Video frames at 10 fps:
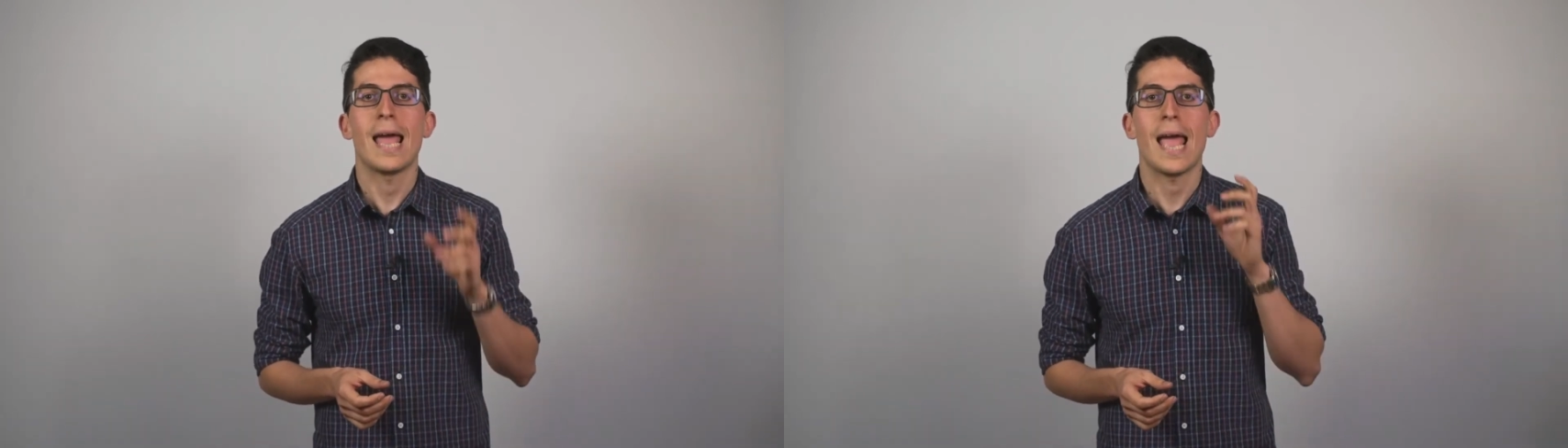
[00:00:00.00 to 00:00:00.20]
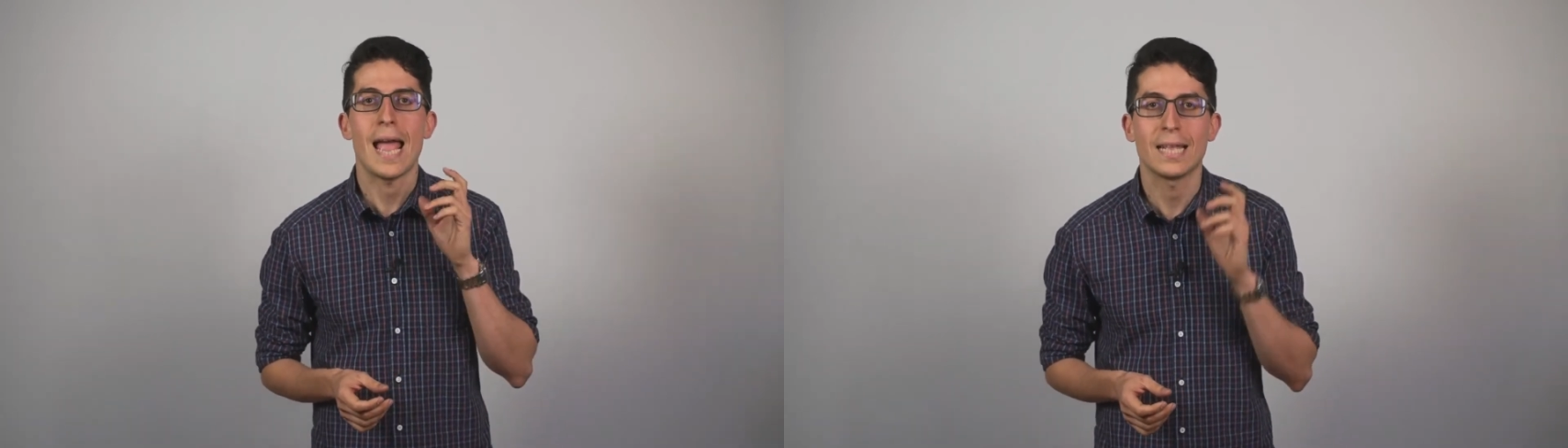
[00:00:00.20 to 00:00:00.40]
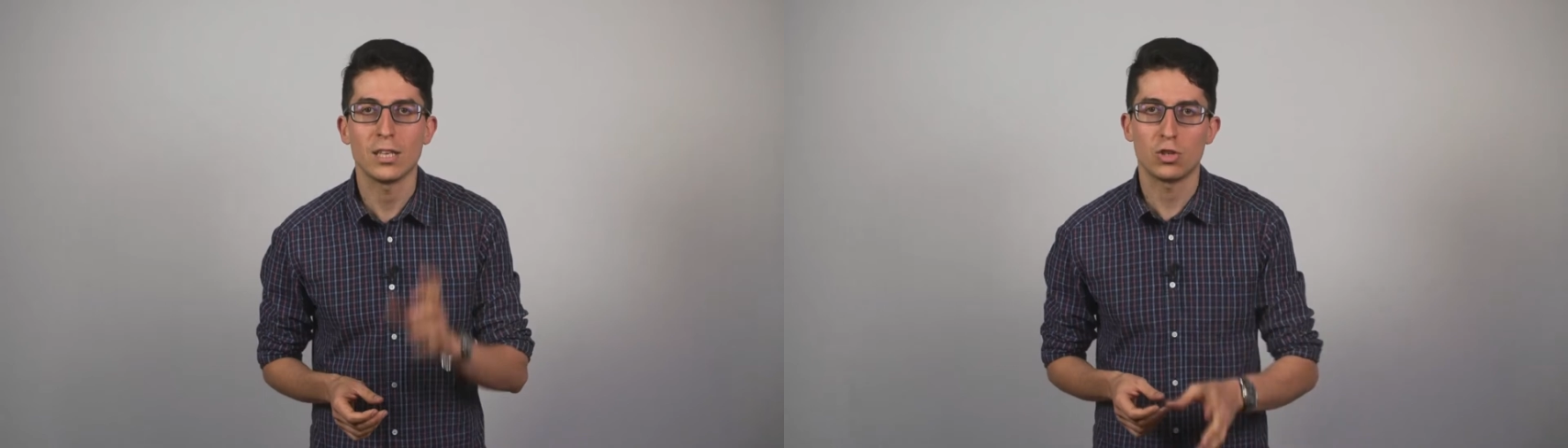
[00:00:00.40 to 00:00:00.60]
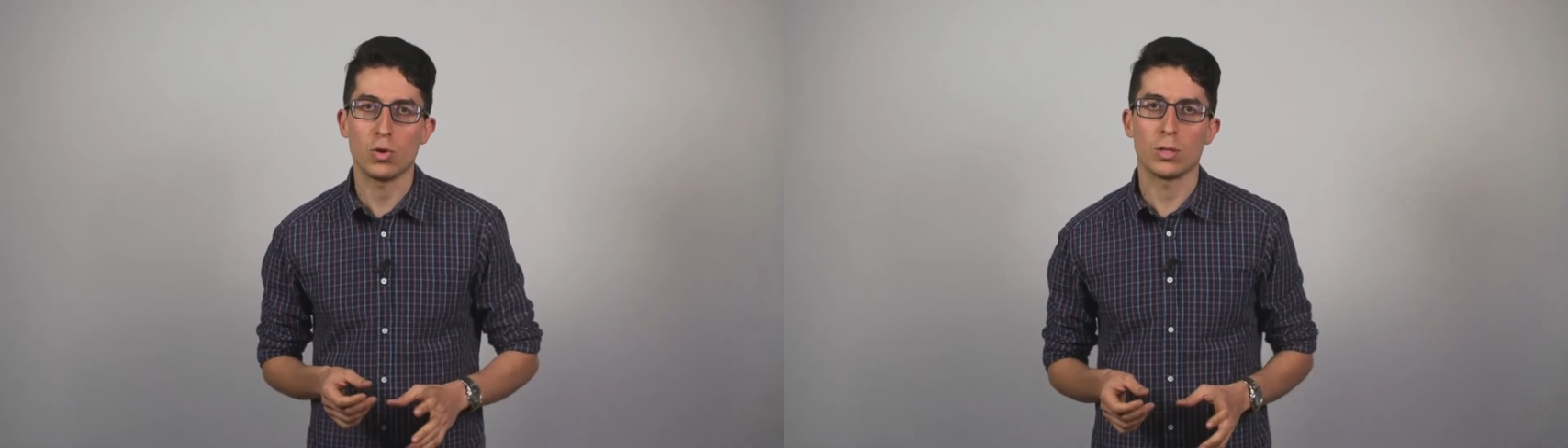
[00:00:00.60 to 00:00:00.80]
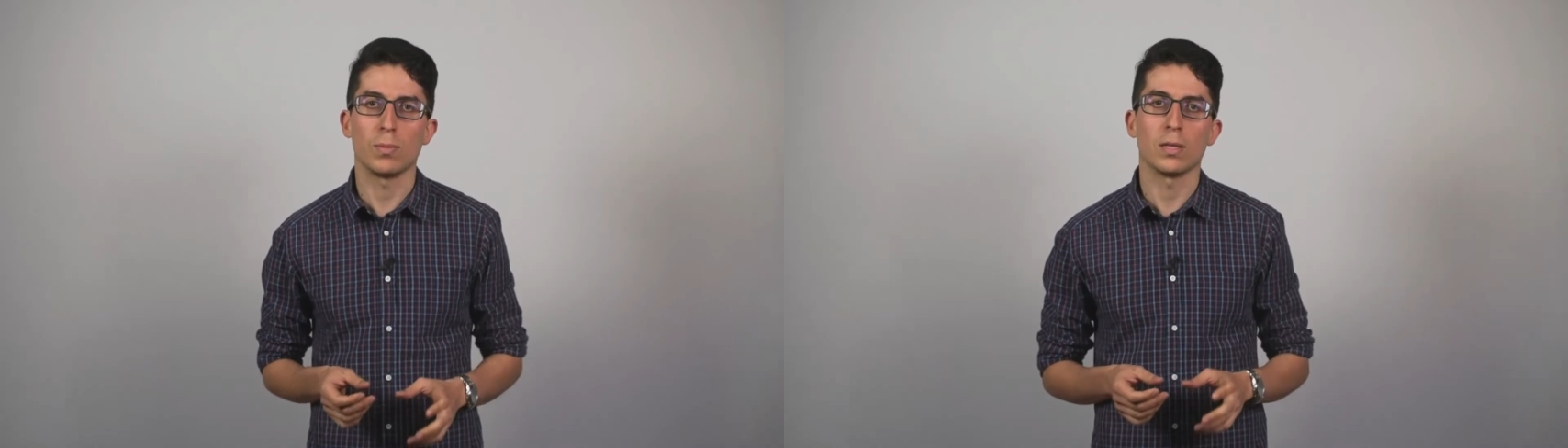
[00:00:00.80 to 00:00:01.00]
and the
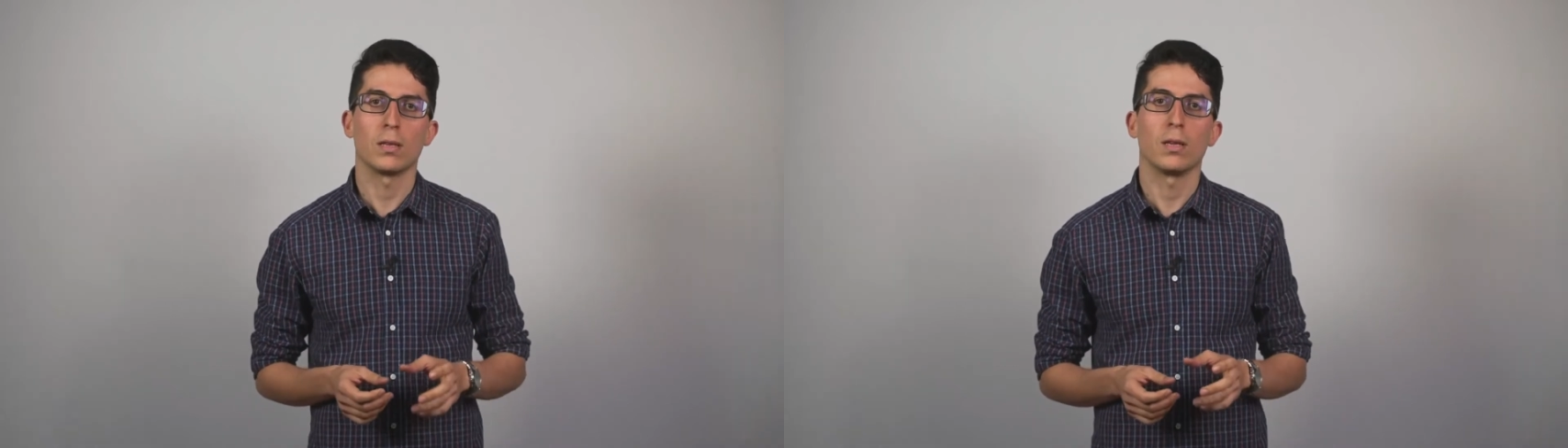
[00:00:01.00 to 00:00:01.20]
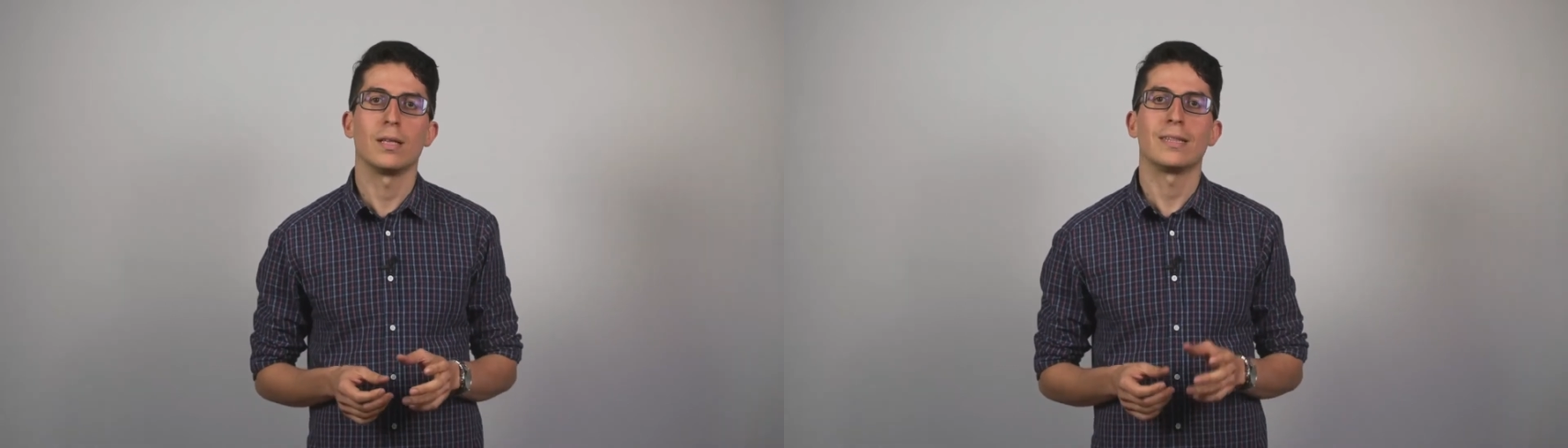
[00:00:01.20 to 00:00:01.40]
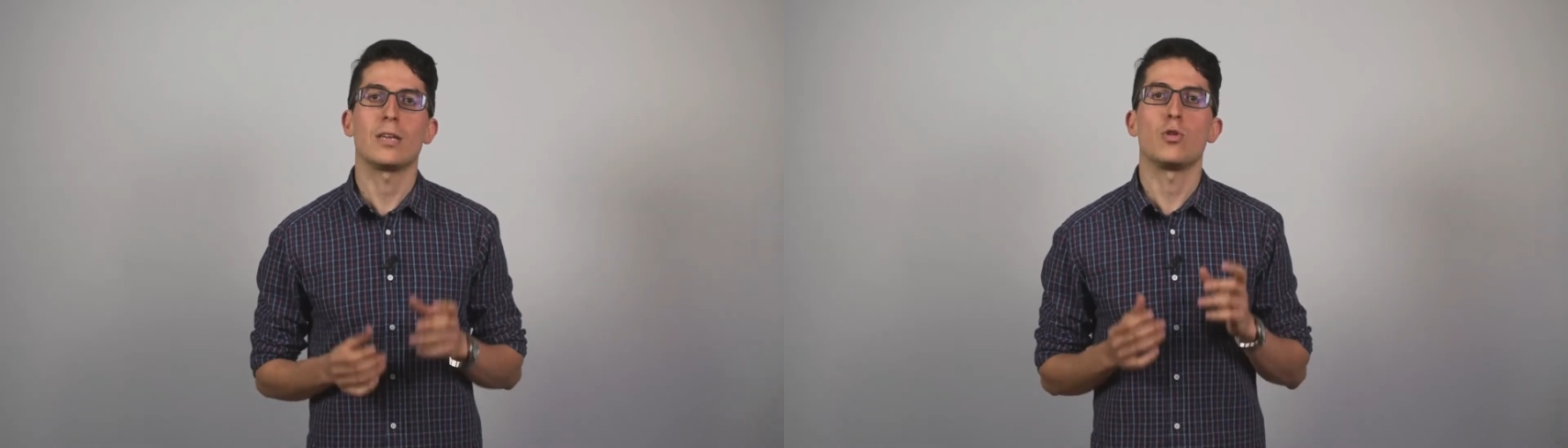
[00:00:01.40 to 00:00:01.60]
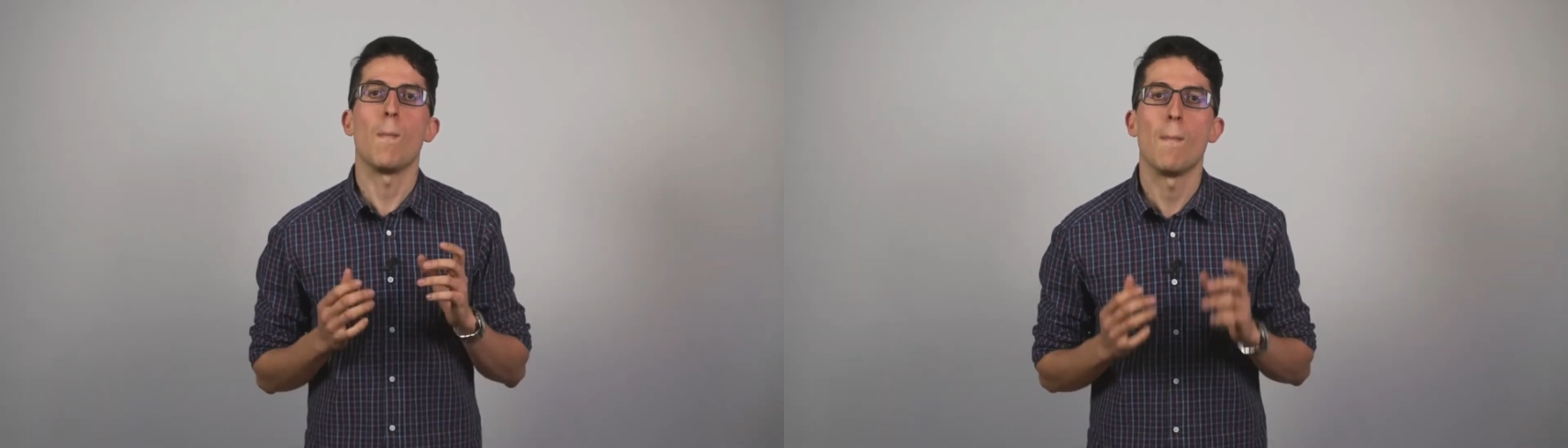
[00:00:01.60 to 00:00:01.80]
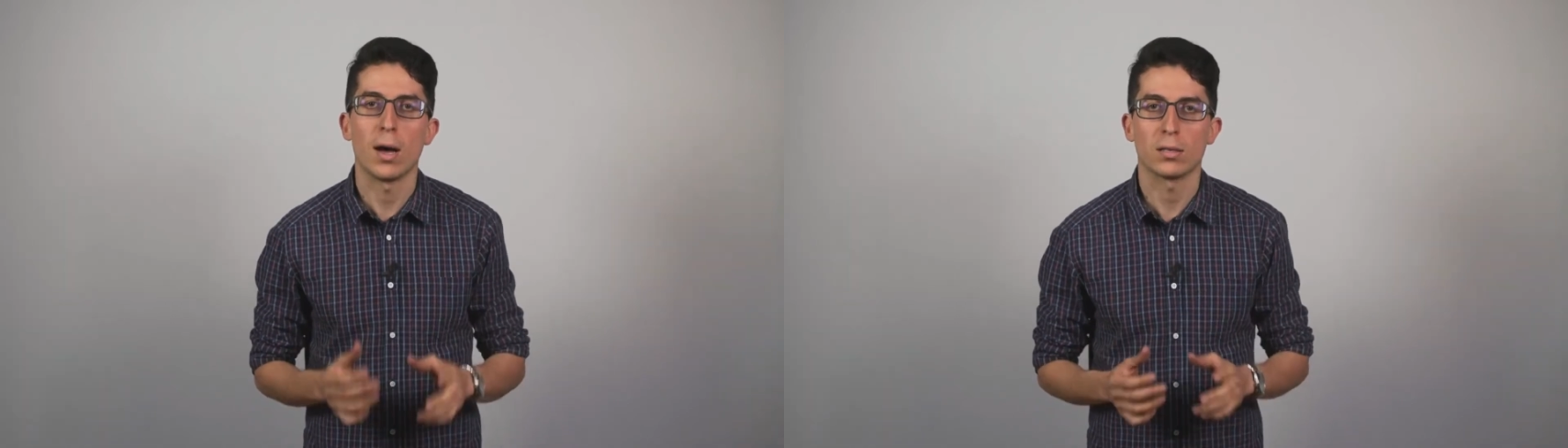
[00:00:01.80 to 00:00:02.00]
treatment that you
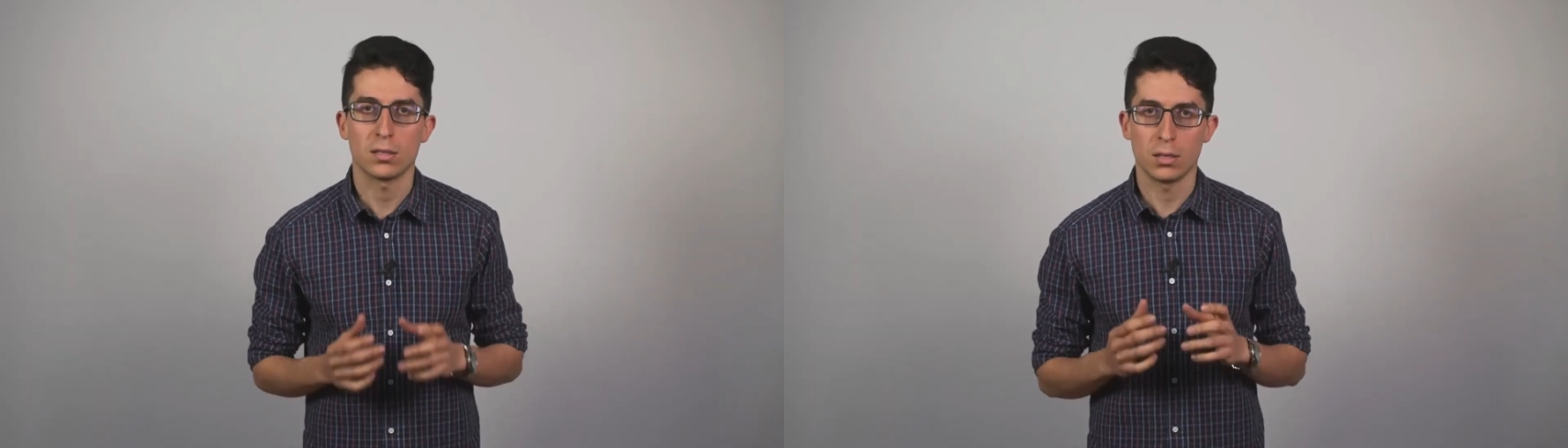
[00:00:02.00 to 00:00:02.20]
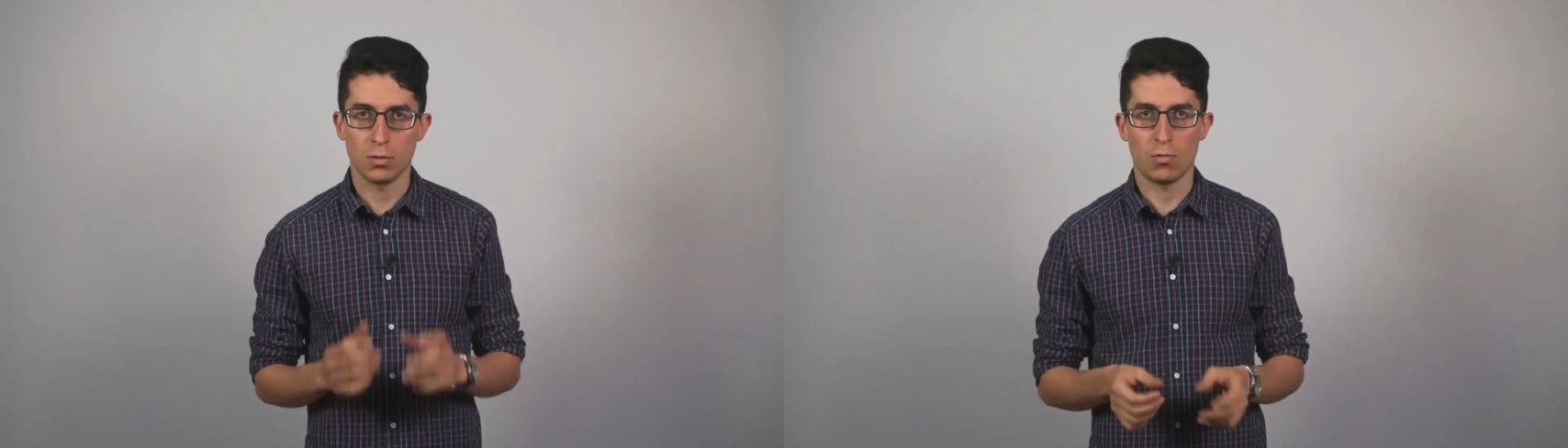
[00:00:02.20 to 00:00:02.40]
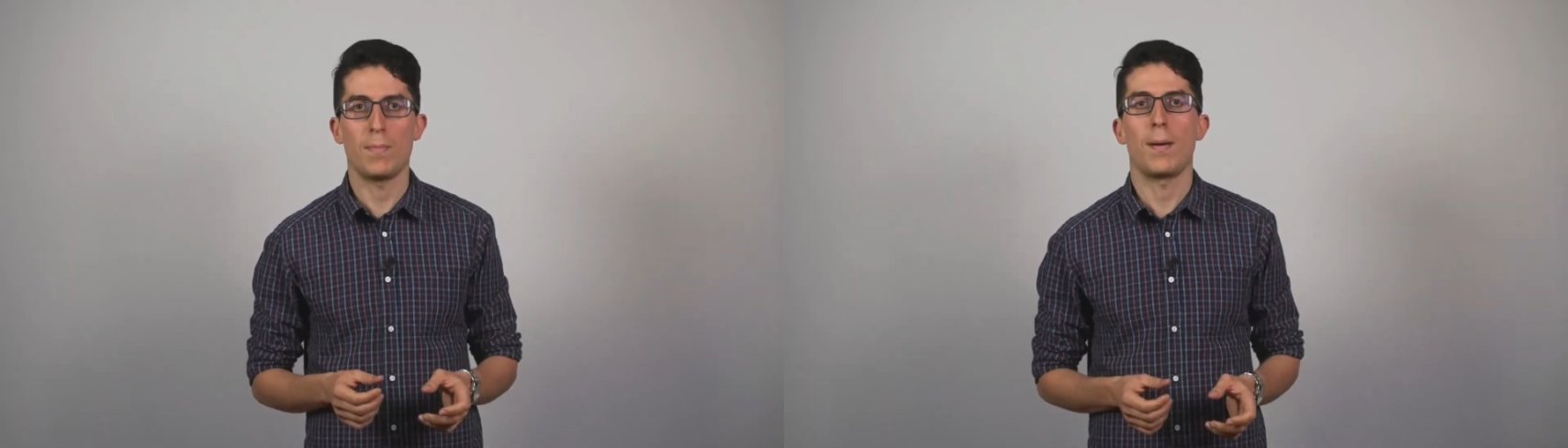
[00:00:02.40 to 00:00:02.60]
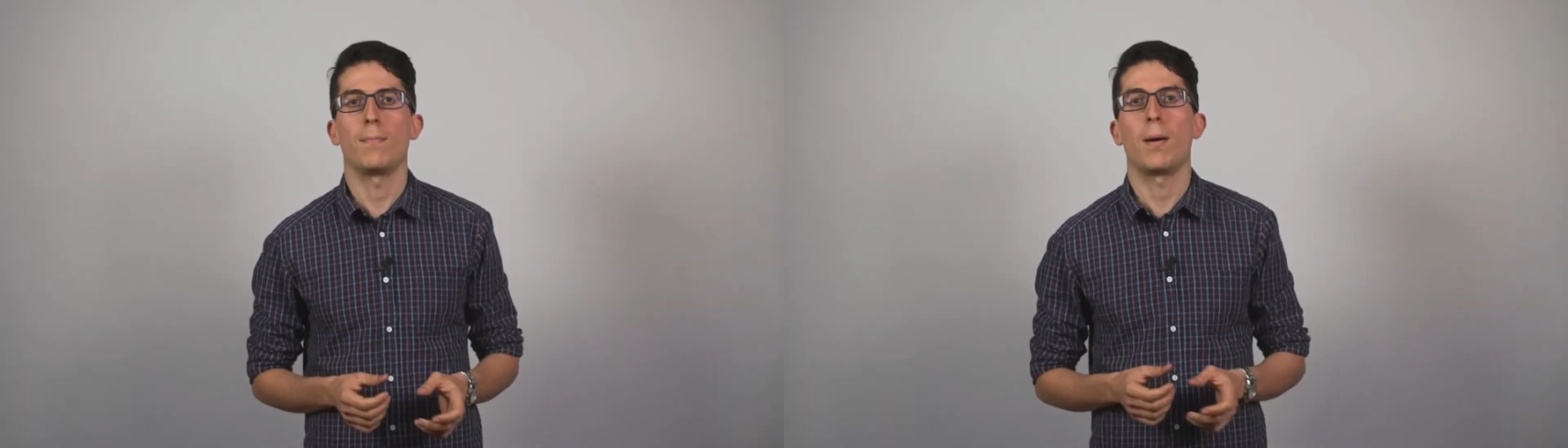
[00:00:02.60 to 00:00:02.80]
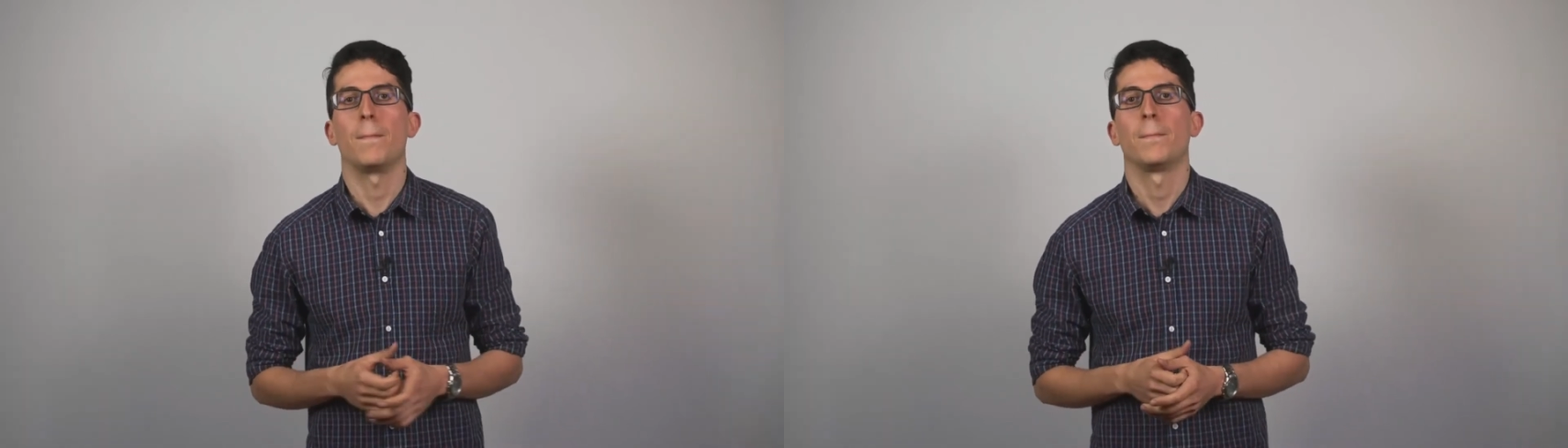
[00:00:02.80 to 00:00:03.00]
must remember.